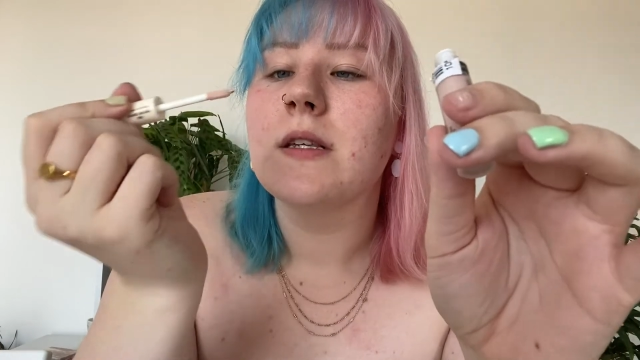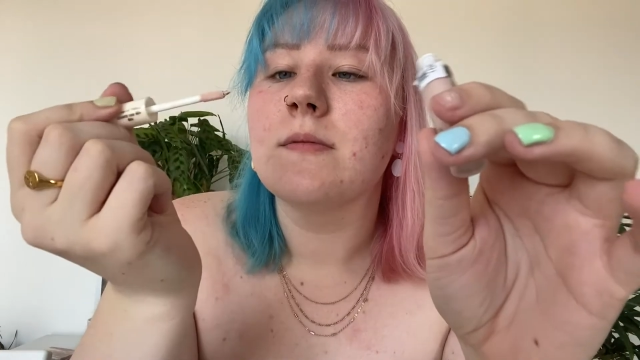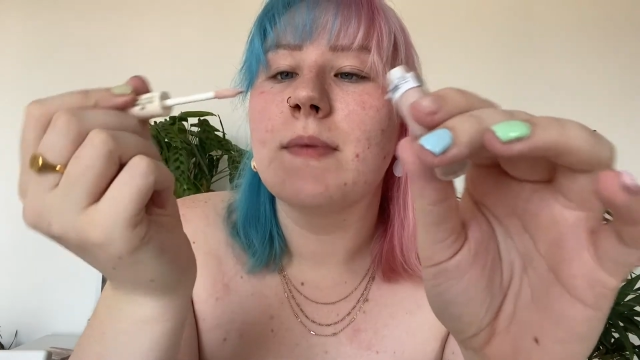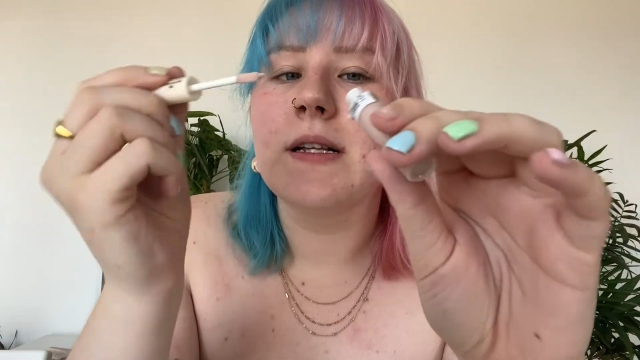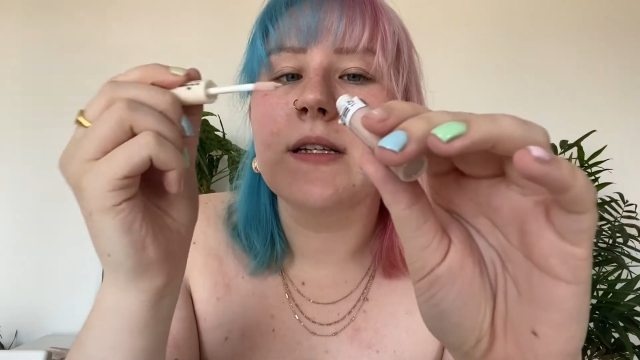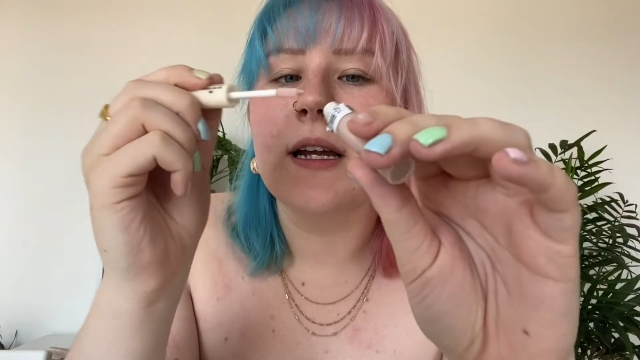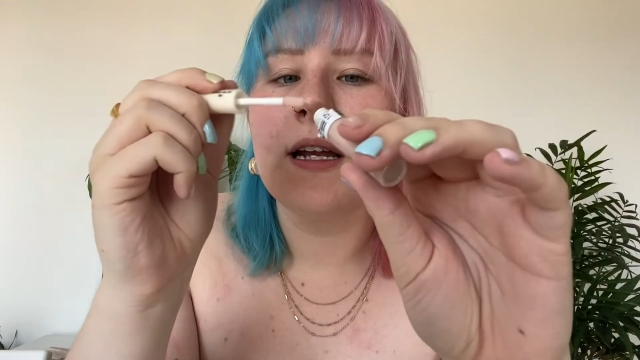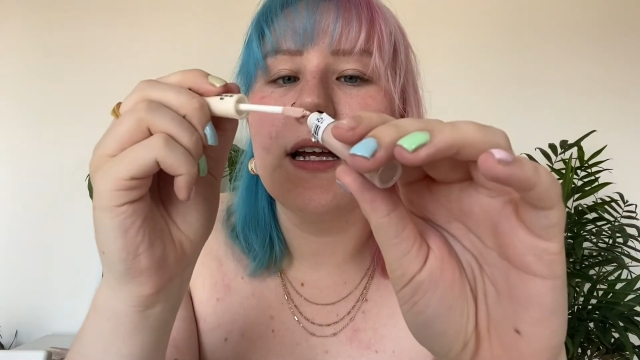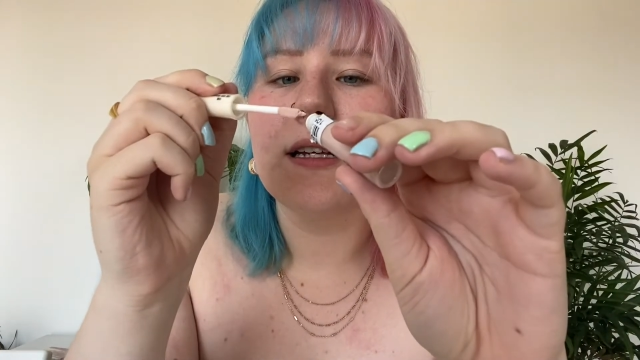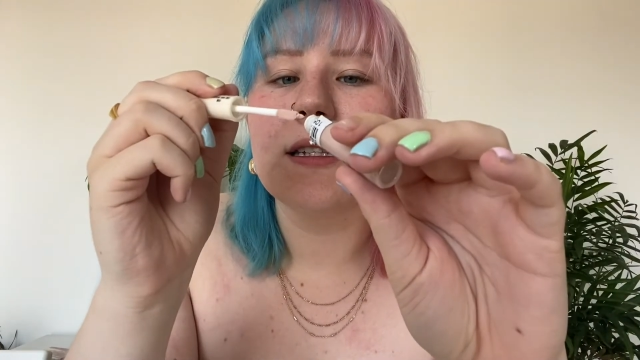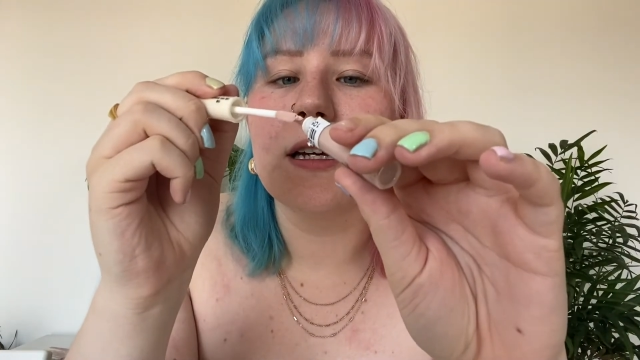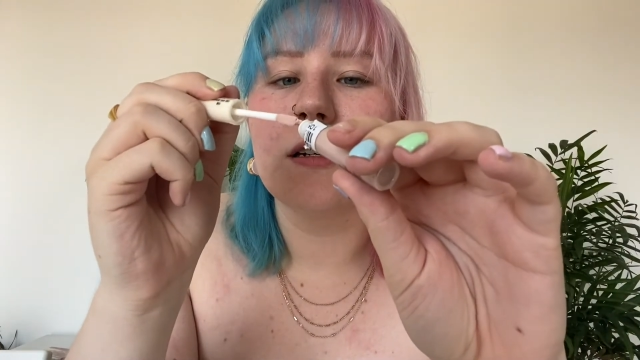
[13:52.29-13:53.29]
smells kind of like
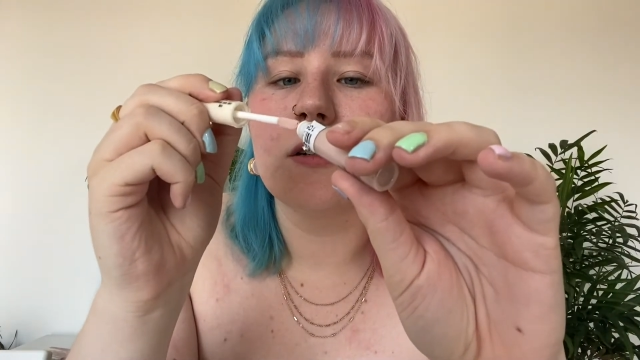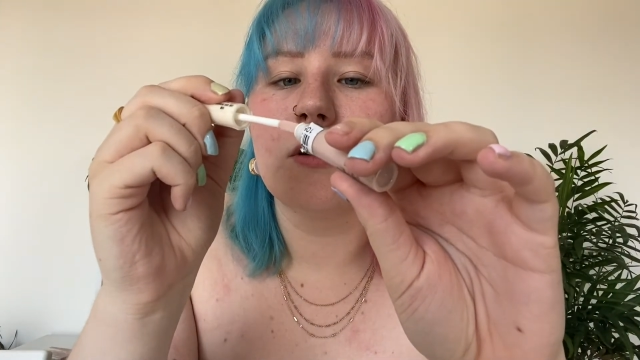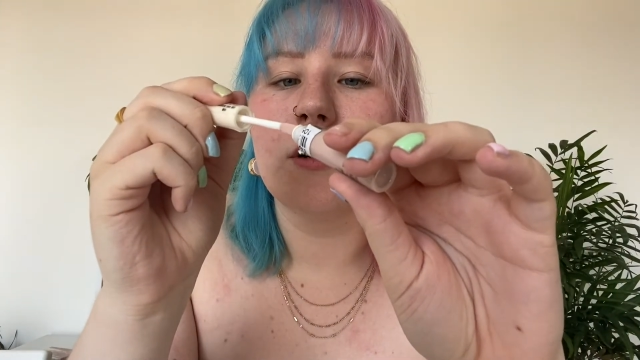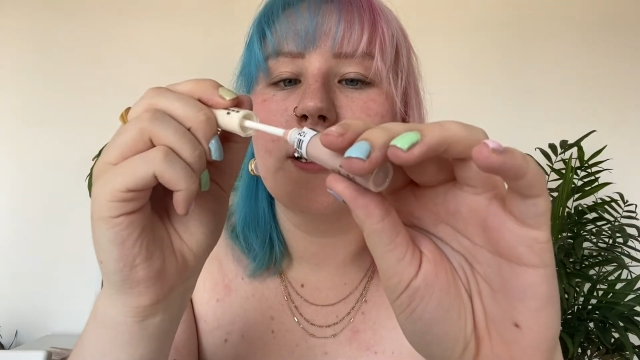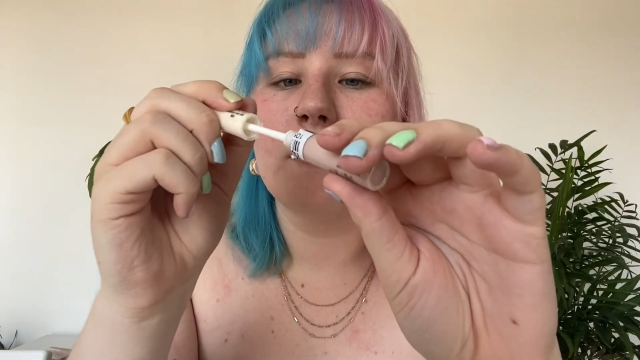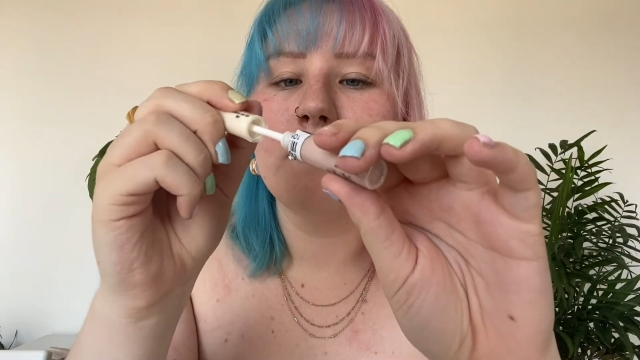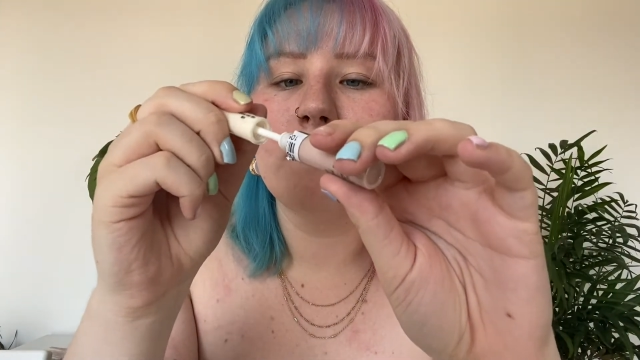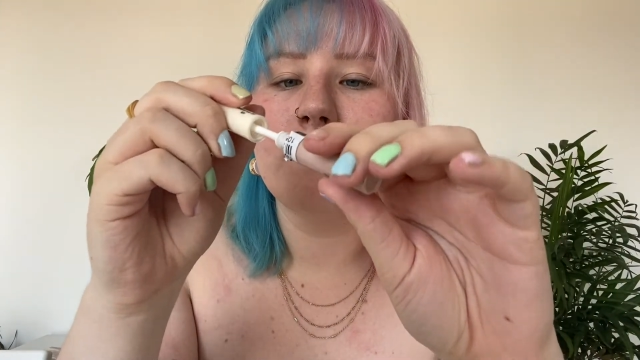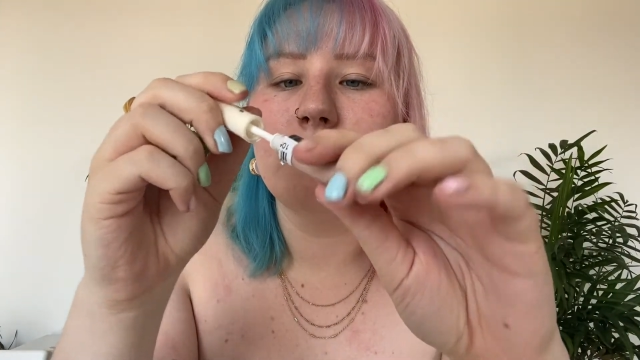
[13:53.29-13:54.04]
sun cream.